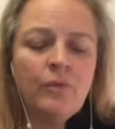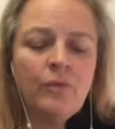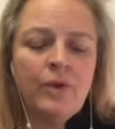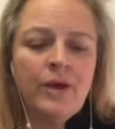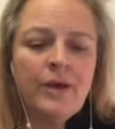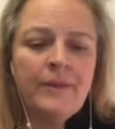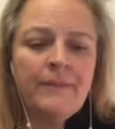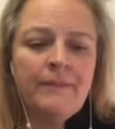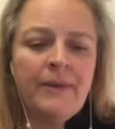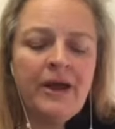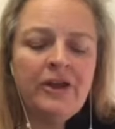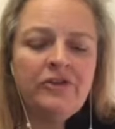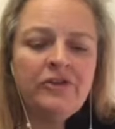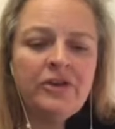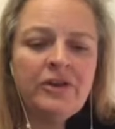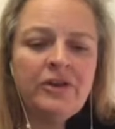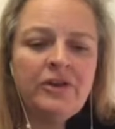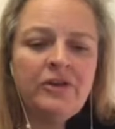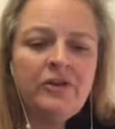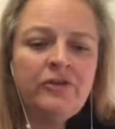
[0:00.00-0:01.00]

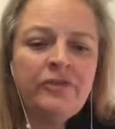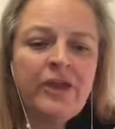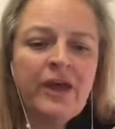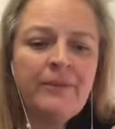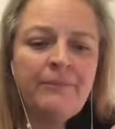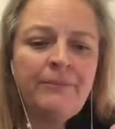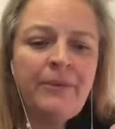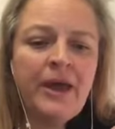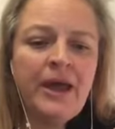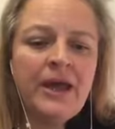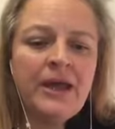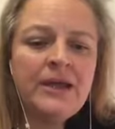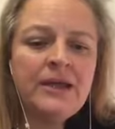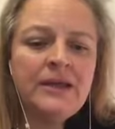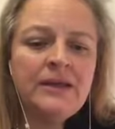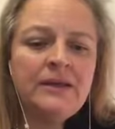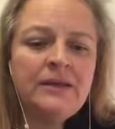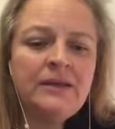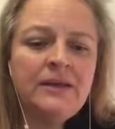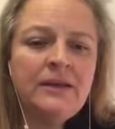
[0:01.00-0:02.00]
imagine that
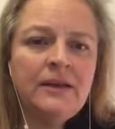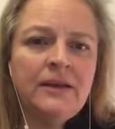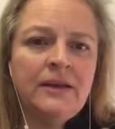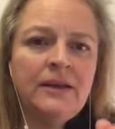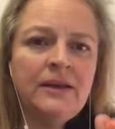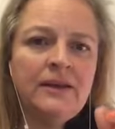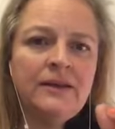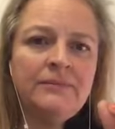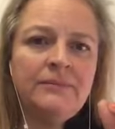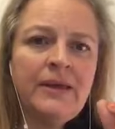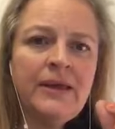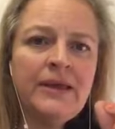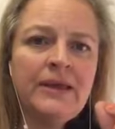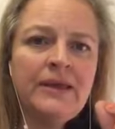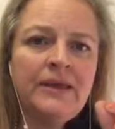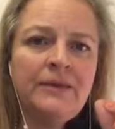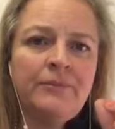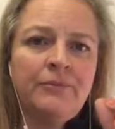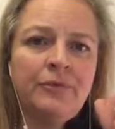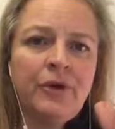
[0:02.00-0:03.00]
pain is
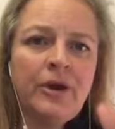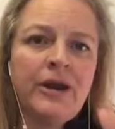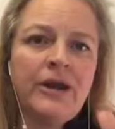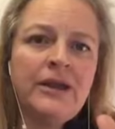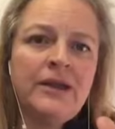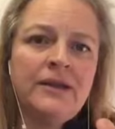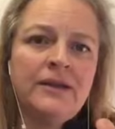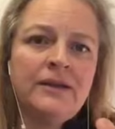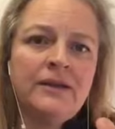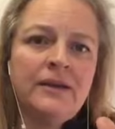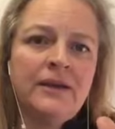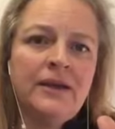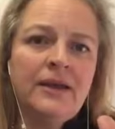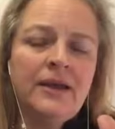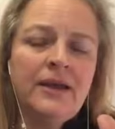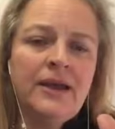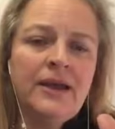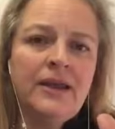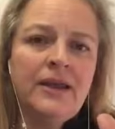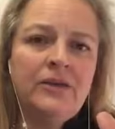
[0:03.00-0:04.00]
making a break
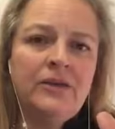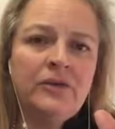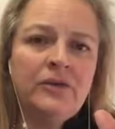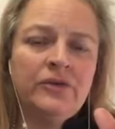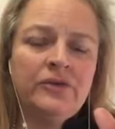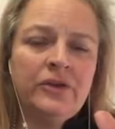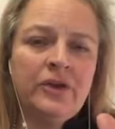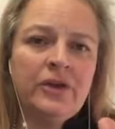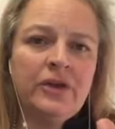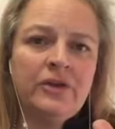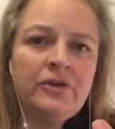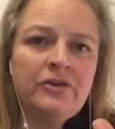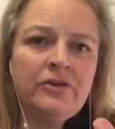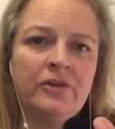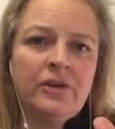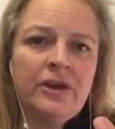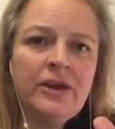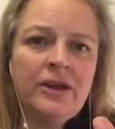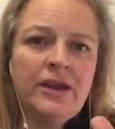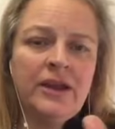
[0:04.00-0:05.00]
in your
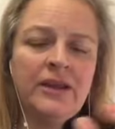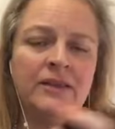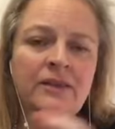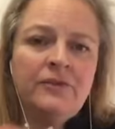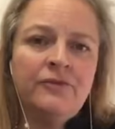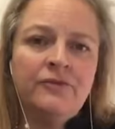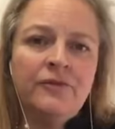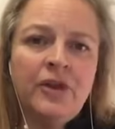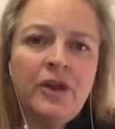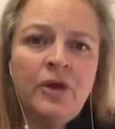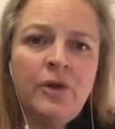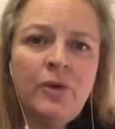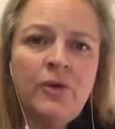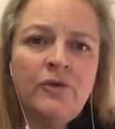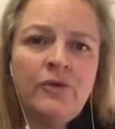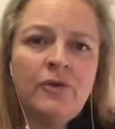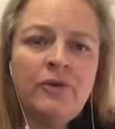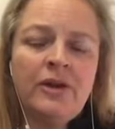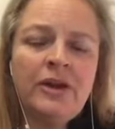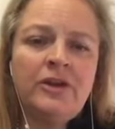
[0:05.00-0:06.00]
circuitry, in the flow of
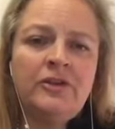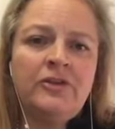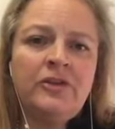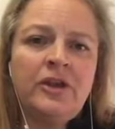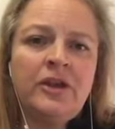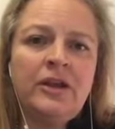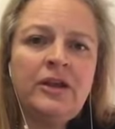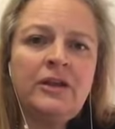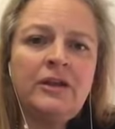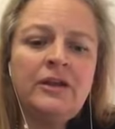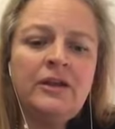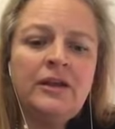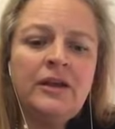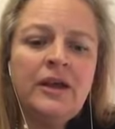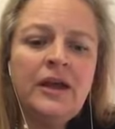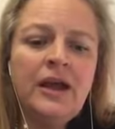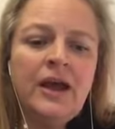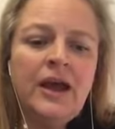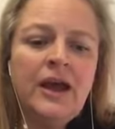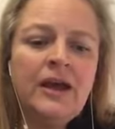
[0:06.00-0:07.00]
your energy.
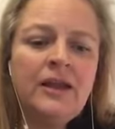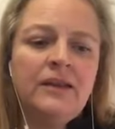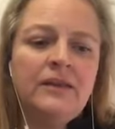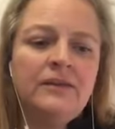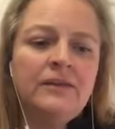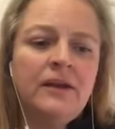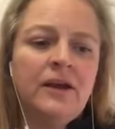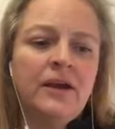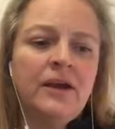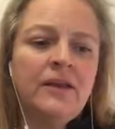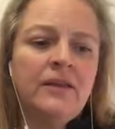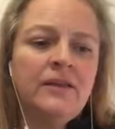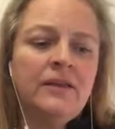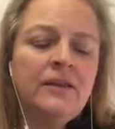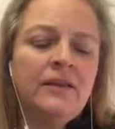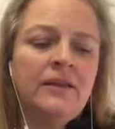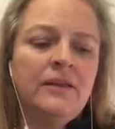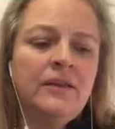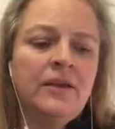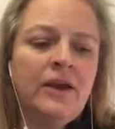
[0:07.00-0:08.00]
And
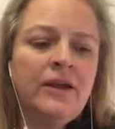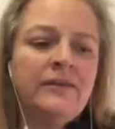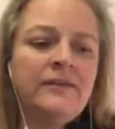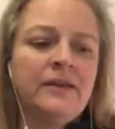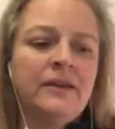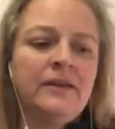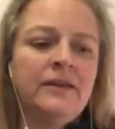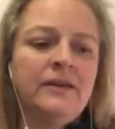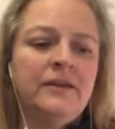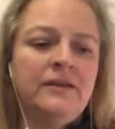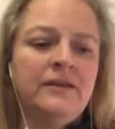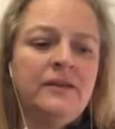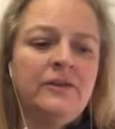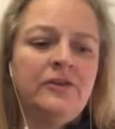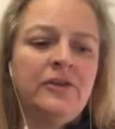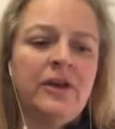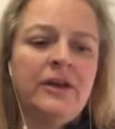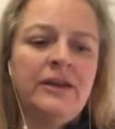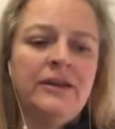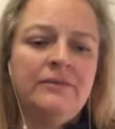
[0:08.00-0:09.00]
I studied
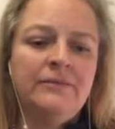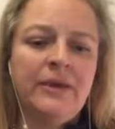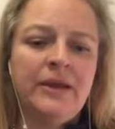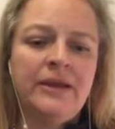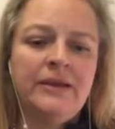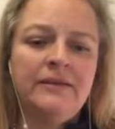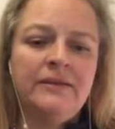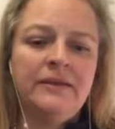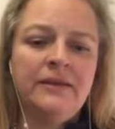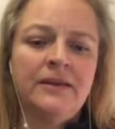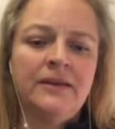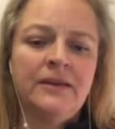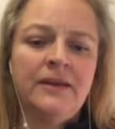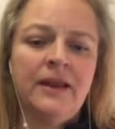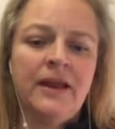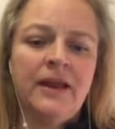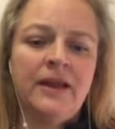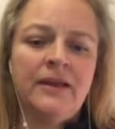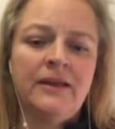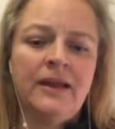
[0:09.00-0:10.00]
Chinese medicine
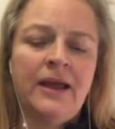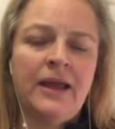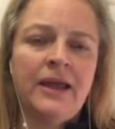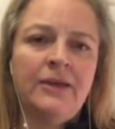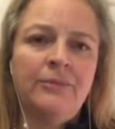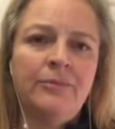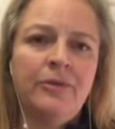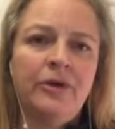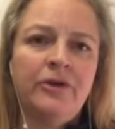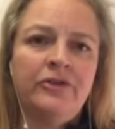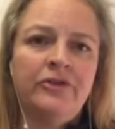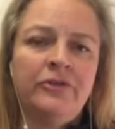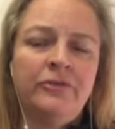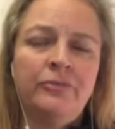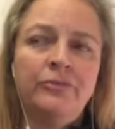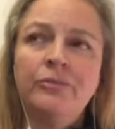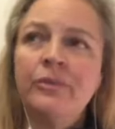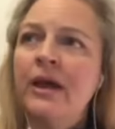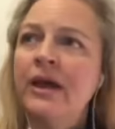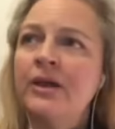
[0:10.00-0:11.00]
and
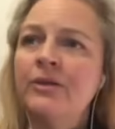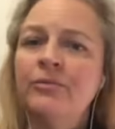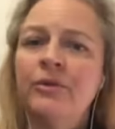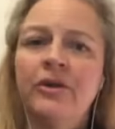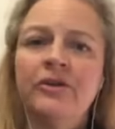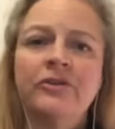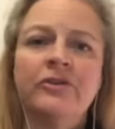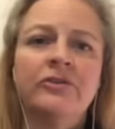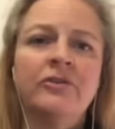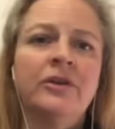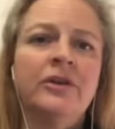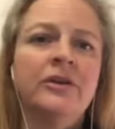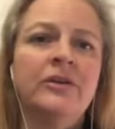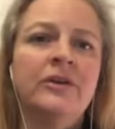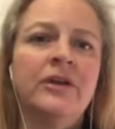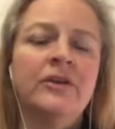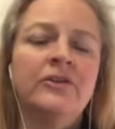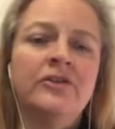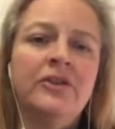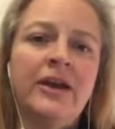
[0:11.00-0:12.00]
acupressure and
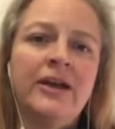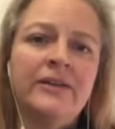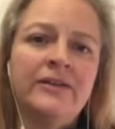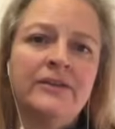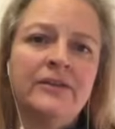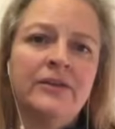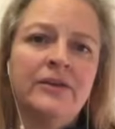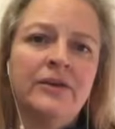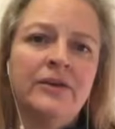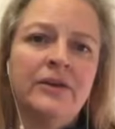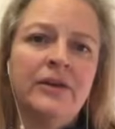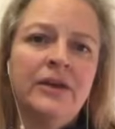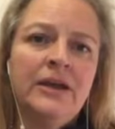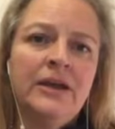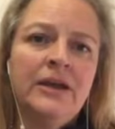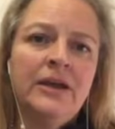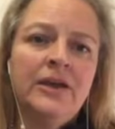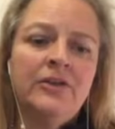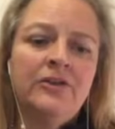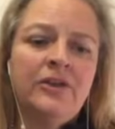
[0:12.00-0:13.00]
shiatsu,
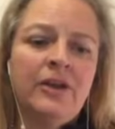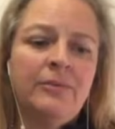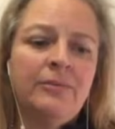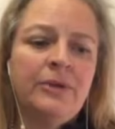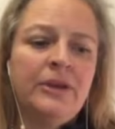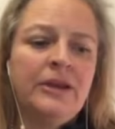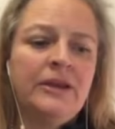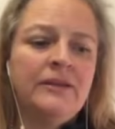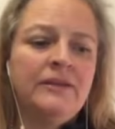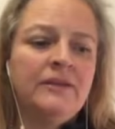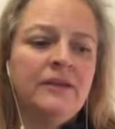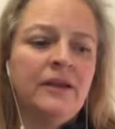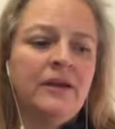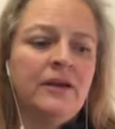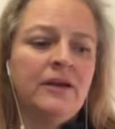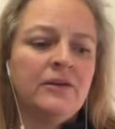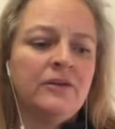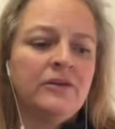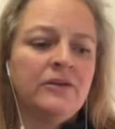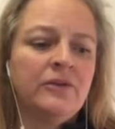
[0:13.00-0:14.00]
Japanese
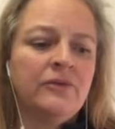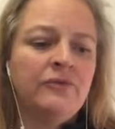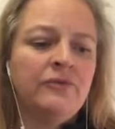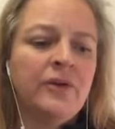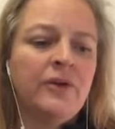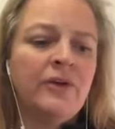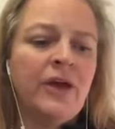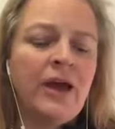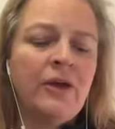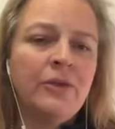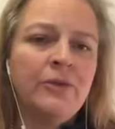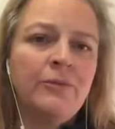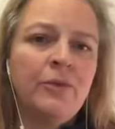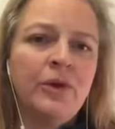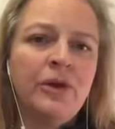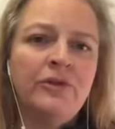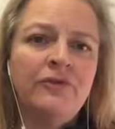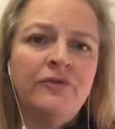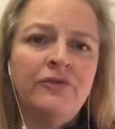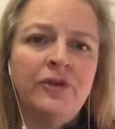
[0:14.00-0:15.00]
arts of how the
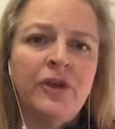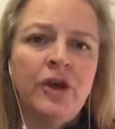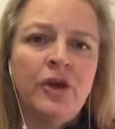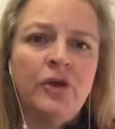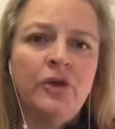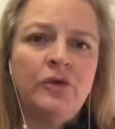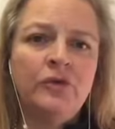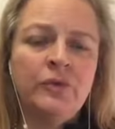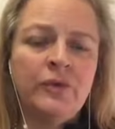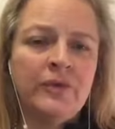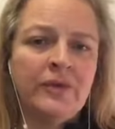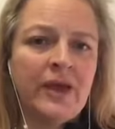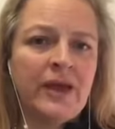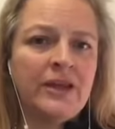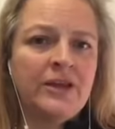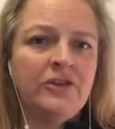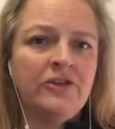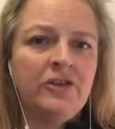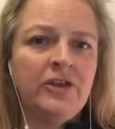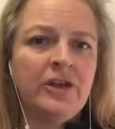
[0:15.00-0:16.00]
body flows with
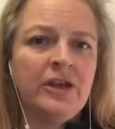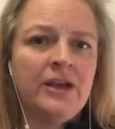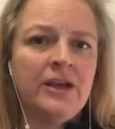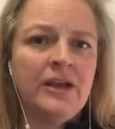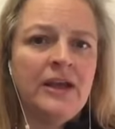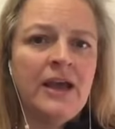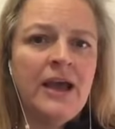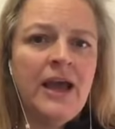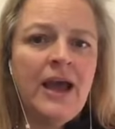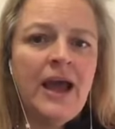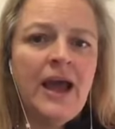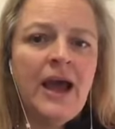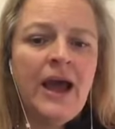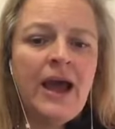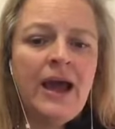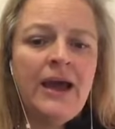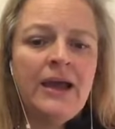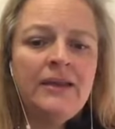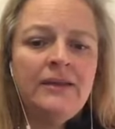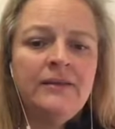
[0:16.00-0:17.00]
energy.
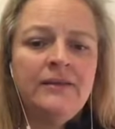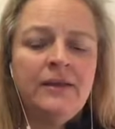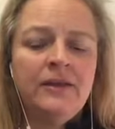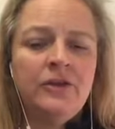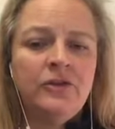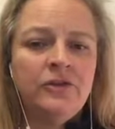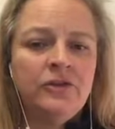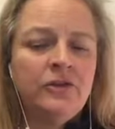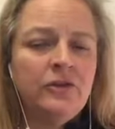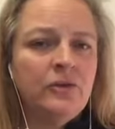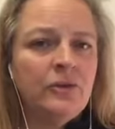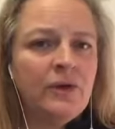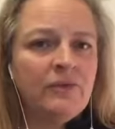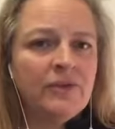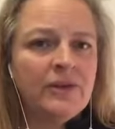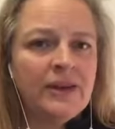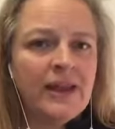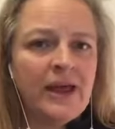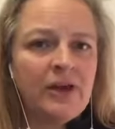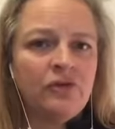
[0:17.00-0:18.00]
And you have a
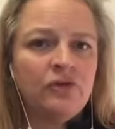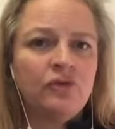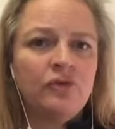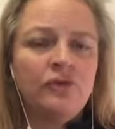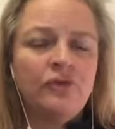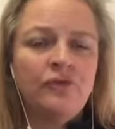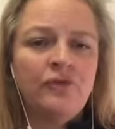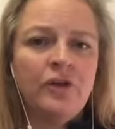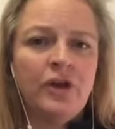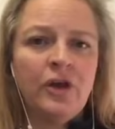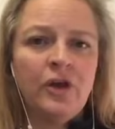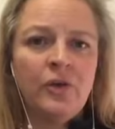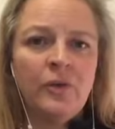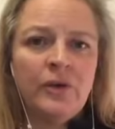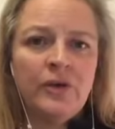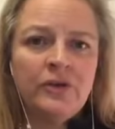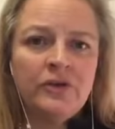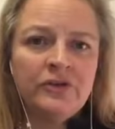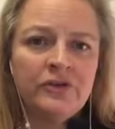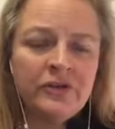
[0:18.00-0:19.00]
natural flow in
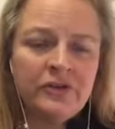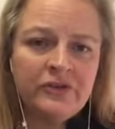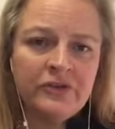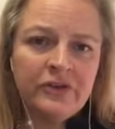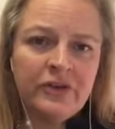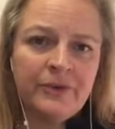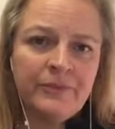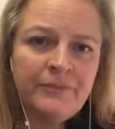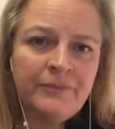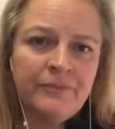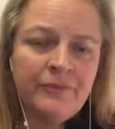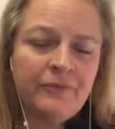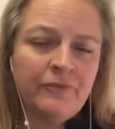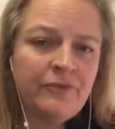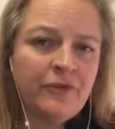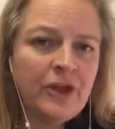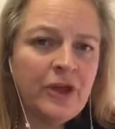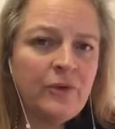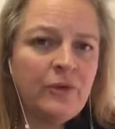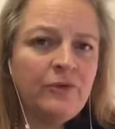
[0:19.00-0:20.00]
your system,
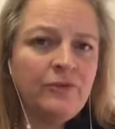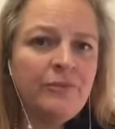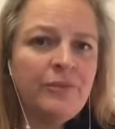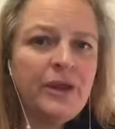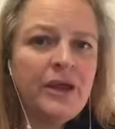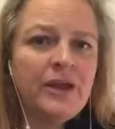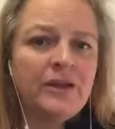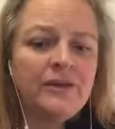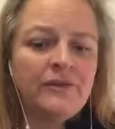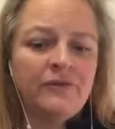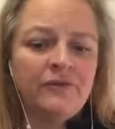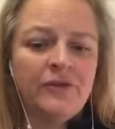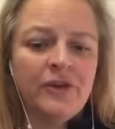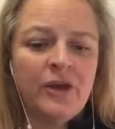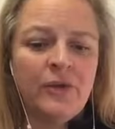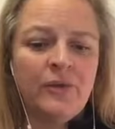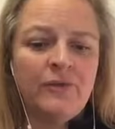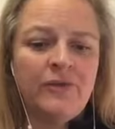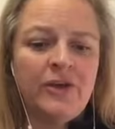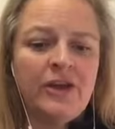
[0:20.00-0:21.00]
flow of blood, a
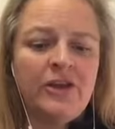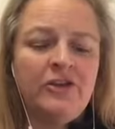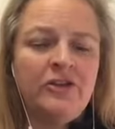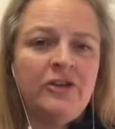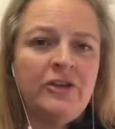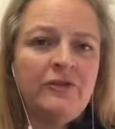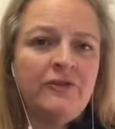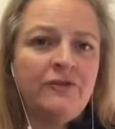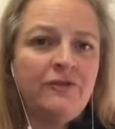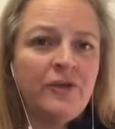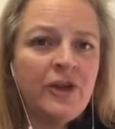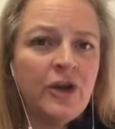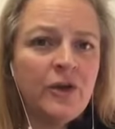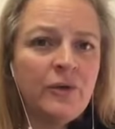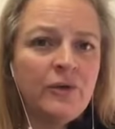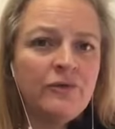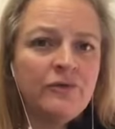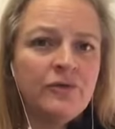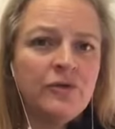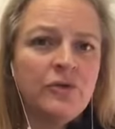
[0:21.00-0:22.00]
flow of energy, a flow
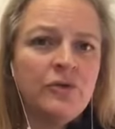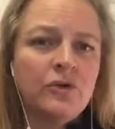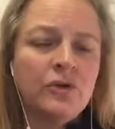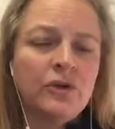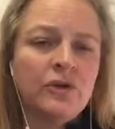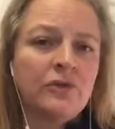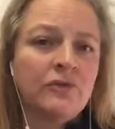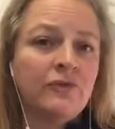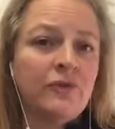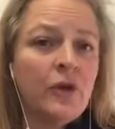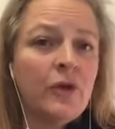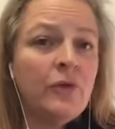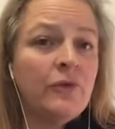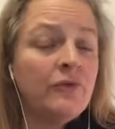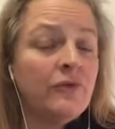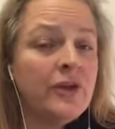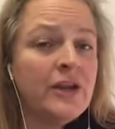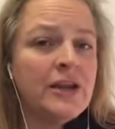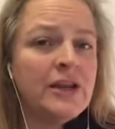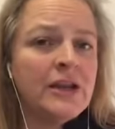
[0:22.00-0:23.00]
of thought, a flow of
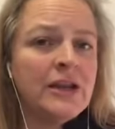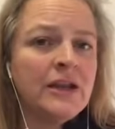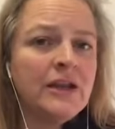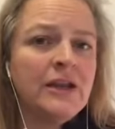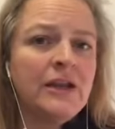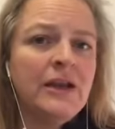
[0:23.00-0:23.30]
feeling.